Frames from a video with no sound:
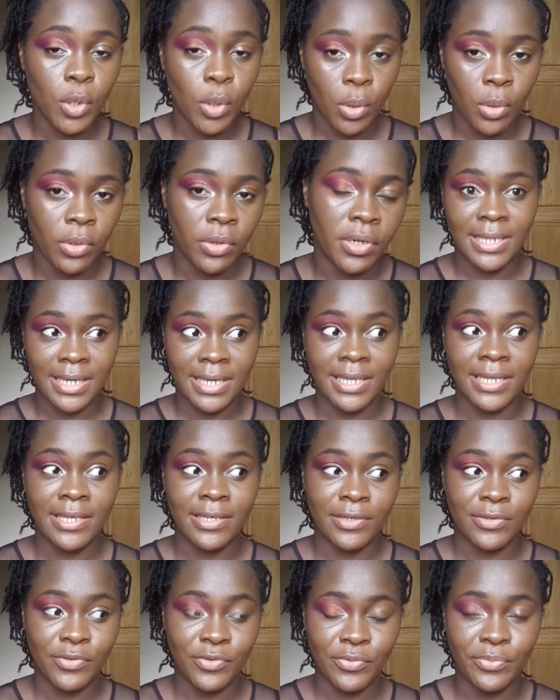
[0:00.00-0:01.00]
or
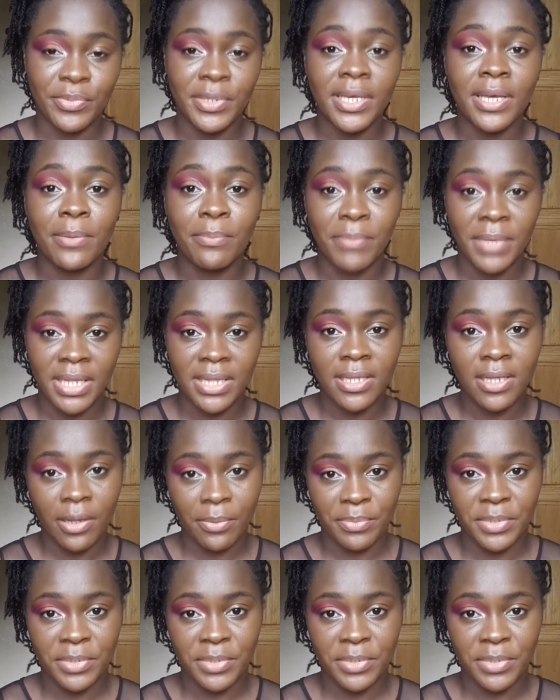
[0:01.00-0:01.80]
like you'll be a mental